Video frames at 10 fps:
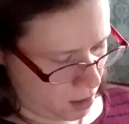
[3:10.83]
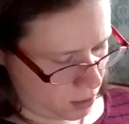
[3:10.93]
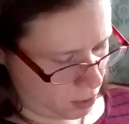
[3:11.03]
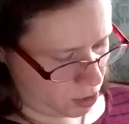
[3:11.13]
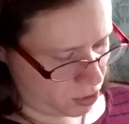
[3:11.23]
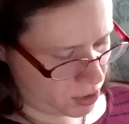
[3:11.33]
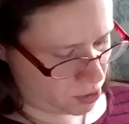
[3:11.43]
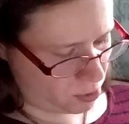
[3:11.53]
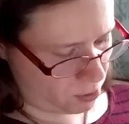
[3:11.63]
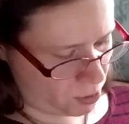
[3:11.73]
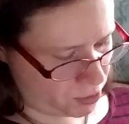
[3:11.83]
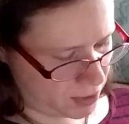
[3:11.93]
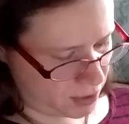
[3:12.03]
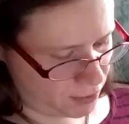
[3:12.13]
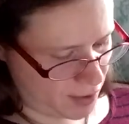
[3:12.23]
There were traditional roles
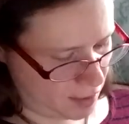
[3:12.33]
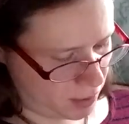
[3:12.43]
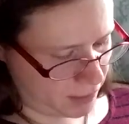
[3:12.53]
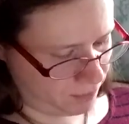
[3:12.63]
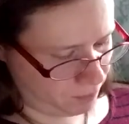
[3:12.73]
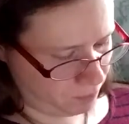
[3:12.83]
in his family.